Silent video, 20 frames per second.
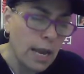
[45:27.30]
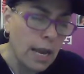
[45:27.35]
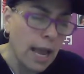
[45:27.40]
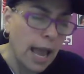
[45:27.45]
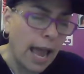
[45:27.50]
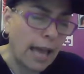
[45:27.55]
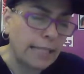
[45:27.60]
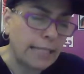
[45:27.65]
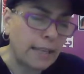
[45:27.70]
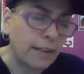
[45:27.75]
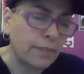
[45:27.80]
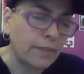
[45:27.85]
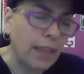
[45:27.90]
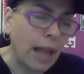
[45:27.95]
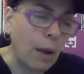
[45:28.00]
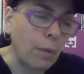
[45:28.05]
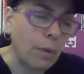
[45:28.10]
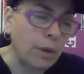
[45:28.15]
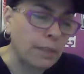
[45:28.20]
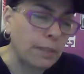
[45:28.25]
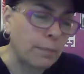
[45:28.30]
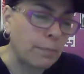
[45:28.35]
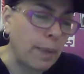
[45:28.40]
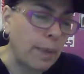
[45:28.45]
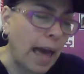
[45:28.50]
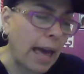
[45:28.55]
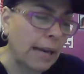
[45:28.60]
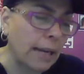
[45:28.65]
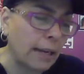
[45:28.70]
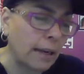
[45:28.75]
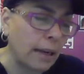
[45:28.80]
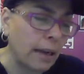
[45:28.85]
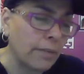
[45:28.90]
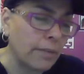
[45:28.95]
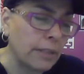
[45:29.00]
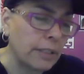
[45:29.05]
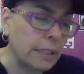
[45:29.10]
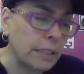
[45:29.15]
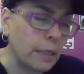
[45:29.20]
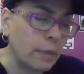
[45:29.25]
As if that wasn't bad
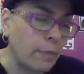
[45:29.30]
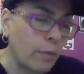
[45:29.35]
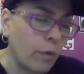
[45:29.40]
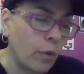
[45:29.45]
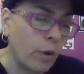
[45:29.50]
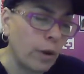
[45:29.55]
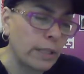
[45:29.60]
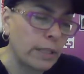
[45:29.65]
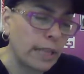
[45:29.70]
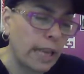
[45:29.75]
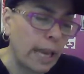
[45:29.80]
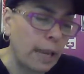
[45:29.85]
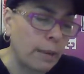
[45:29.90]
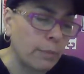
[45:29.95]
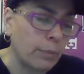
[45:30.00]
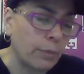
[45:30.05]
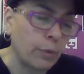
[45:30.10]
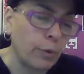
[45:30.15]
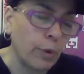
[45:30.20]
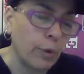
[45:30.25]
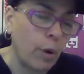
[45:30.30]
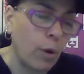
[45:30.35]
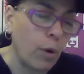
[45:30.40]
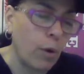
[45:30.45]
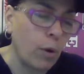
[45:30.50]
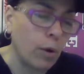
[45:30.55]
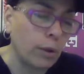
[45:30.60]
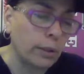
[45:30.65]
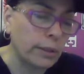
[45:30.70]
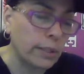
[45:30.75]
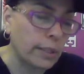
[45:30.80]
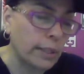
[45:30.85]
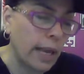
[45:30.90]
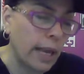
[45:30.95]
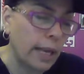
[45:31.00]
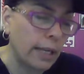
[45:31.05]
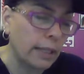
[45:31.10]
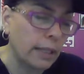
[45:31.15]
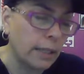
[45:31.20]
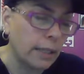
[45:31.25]
enough, a deep voice came through the hole and
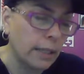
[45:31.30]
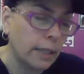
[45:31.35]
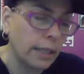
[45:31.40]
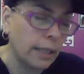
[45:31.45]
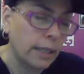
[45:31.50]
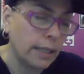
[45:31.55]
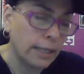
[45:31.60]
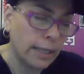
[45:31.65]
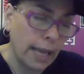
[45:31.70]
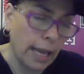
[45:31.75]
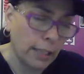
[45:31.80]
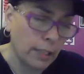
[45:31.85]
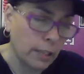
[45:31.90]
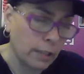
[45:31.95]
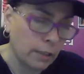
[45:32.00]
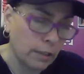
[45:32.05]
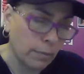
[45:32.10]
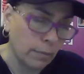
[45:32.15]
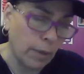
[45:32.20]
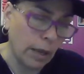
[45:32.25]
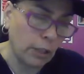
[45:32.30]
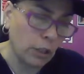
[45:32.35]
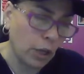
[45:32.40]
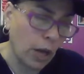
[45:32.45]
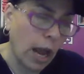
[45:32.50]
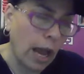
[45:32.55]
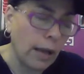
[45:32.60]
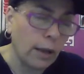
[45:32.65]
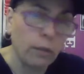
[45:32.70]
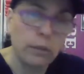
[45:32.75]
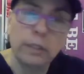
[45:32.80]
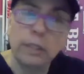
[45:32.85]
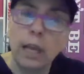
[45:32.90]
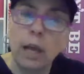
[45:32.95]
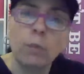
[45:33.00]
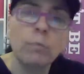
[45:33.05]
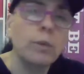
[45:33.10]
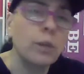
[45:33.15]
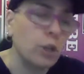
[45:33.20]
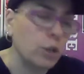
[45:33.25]
said, "Yes, my child,
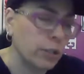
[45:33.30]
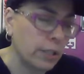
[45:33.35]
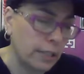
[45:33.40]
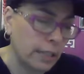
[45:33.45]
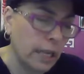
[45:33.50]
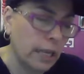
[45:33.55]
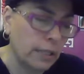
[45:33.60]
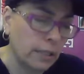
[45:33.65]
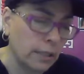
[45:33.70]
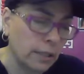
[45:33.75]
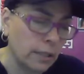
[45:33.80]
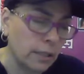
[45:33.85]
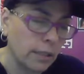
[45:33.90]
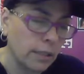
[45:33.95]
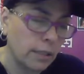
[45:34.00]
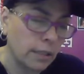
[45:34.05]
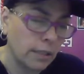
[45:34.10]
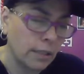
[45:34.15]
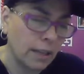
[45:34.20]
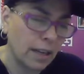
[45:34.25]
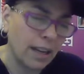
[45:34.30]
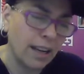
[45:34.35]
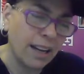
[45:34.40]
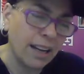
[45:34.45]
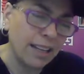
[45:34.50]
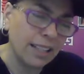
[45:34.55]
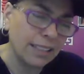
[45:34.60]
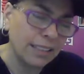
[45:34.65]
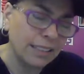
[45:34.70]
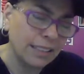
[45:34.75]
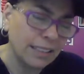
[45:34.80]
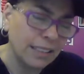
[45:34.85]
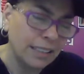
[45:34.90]
tell me your sins." Huh?